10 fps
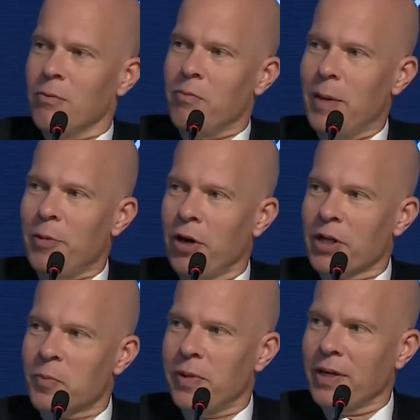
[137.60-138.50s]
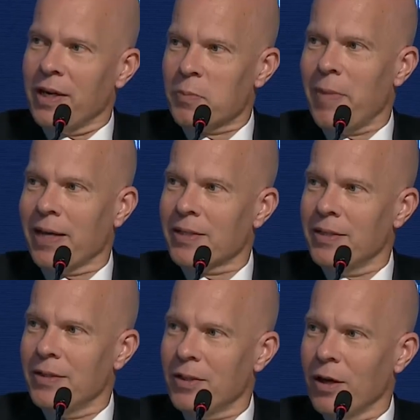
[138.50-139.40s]
maybe not as big as
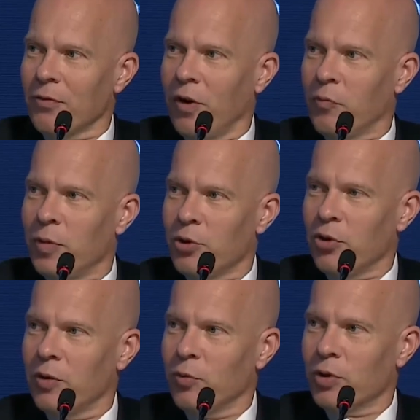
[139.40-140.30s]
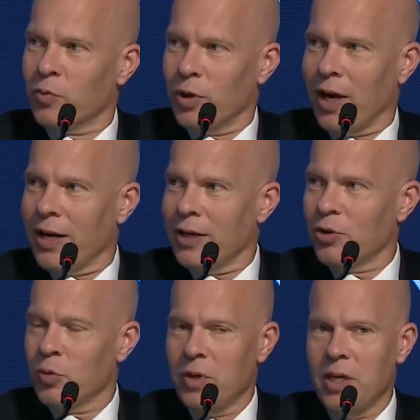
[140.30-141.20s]
Max's of Bitcoin would like it
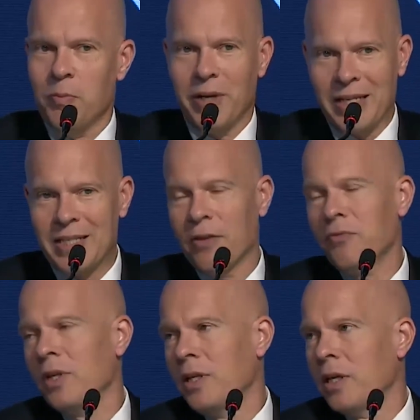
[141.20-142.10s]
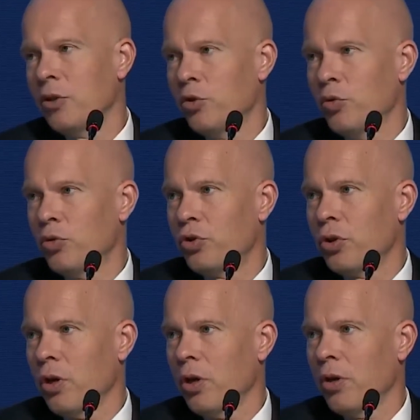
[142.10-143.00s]
to be, but it's definitely a
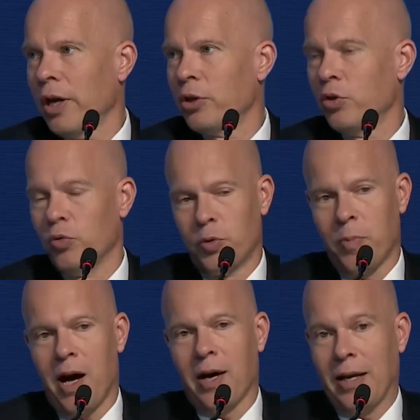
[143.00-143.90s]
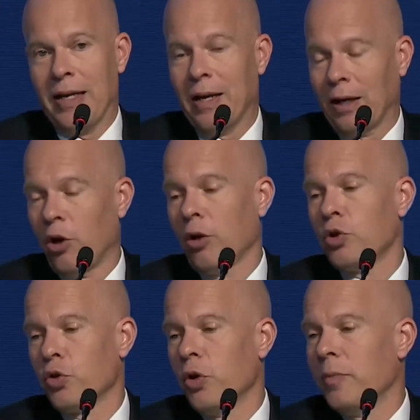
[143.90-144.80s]
huge part, and like long
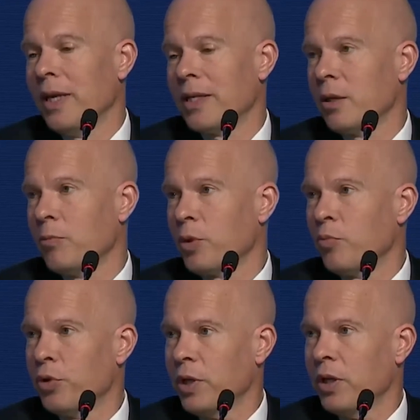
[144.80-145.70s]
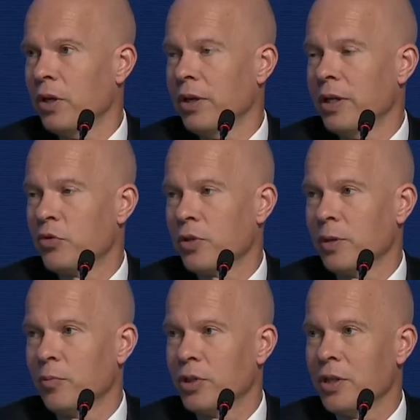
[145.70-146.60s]
term it has some pretty
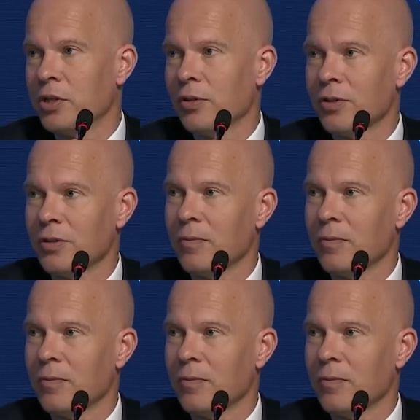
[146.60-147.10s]
interesting potentials.